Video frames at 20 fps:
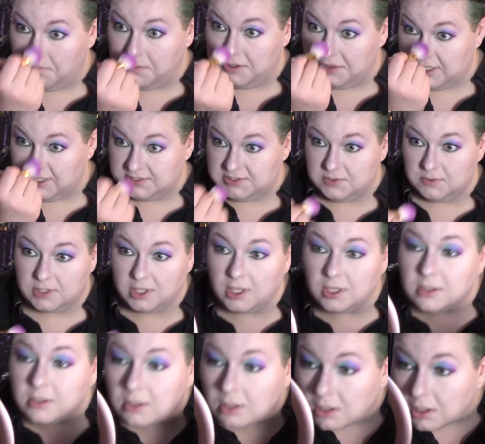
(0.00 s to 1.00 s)
But that's okay.
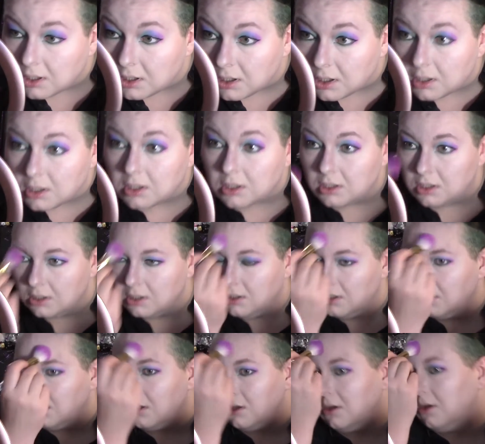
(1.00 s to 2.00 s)

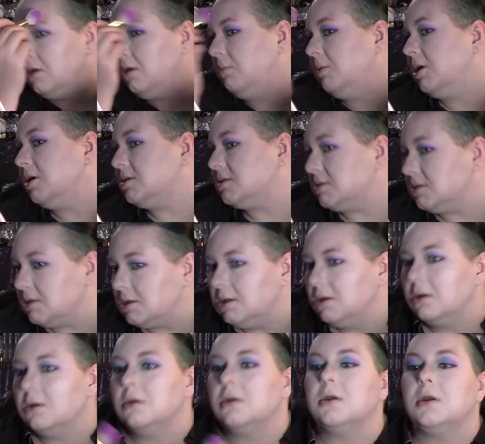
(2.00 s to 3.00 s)
I'm
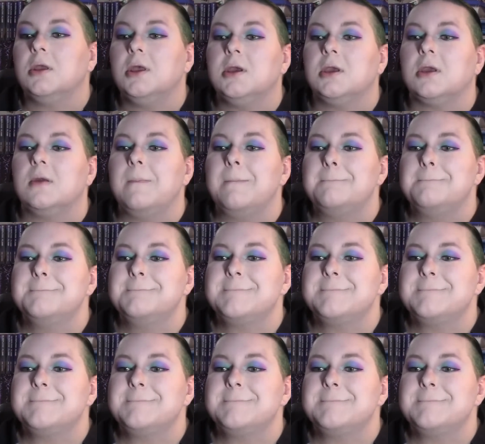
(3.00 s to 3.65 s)
icy, and I like it.